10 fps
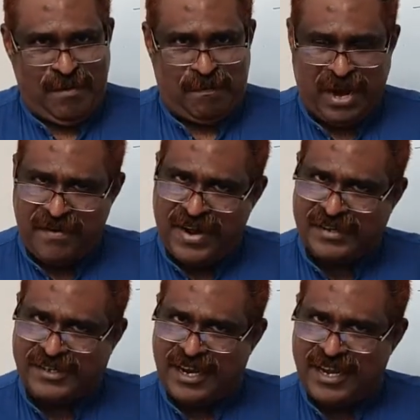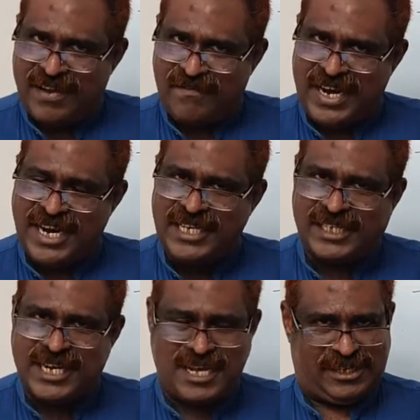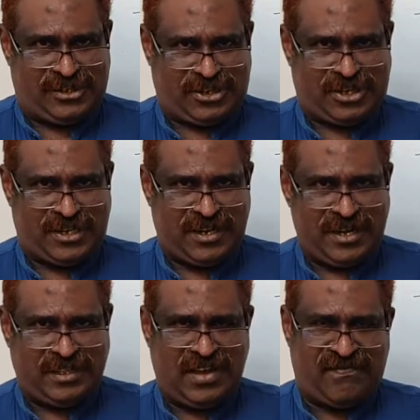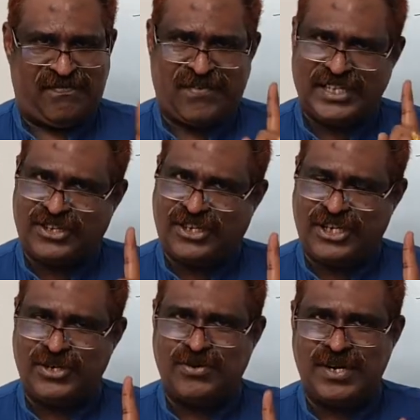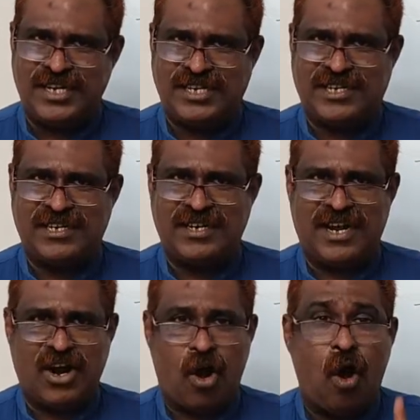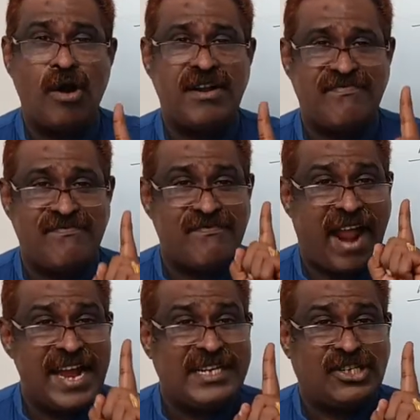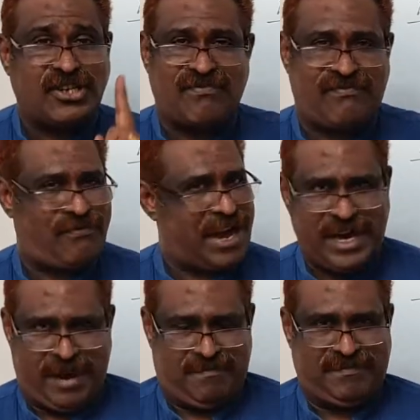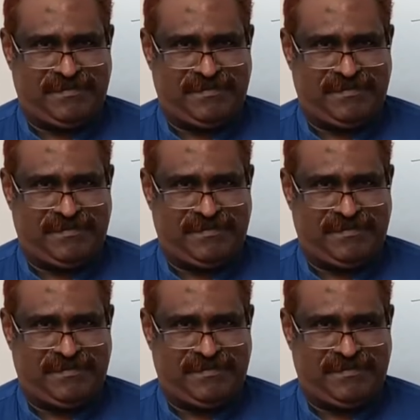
Previously, we discussed the first unit called Flights of Freedom.